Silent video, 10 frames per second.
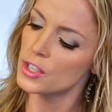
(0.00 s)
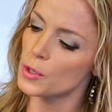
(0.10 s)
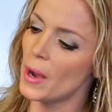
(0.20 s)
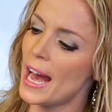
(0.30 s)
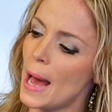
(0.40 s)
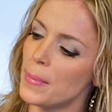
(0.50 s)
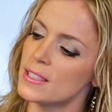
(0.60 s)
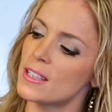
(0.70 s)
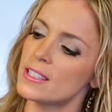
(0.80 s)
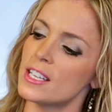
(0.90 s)
what happens
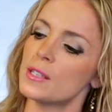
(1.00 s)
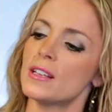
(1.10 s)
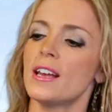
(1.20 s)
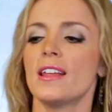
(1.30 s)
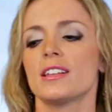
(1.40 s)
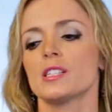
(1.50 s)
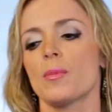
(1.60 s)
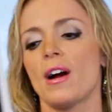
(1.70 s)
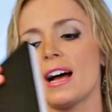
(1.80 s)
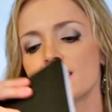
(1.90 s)
is in this
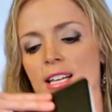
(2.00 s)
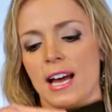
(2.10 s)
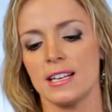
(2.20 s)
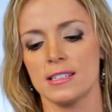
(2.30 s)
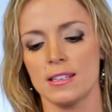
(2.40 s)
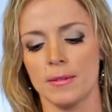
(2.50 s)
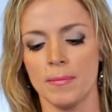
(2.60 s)
process